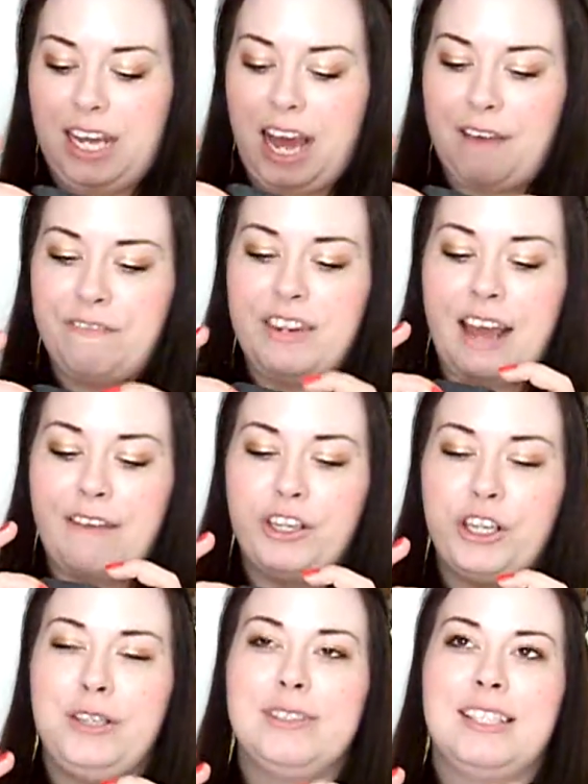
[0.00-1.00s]
I've
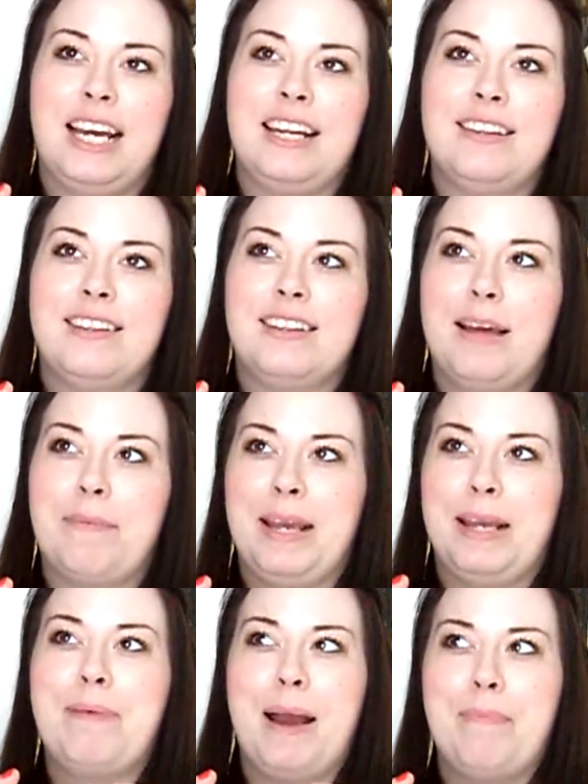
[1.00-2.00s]
never used anything that
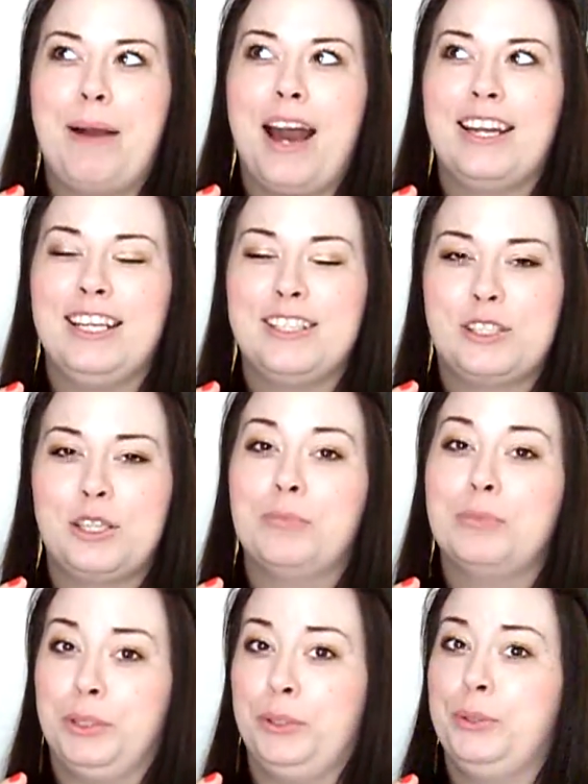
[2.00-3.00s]
makes my body
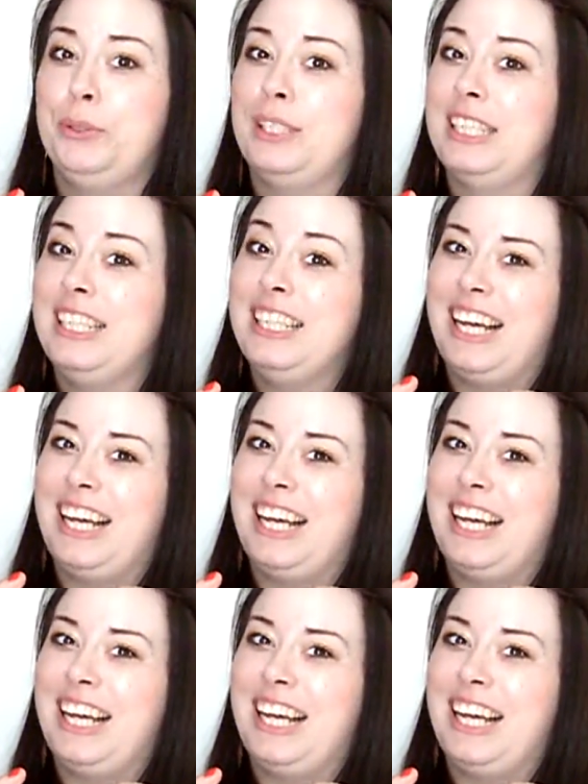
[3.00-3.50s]
so blue.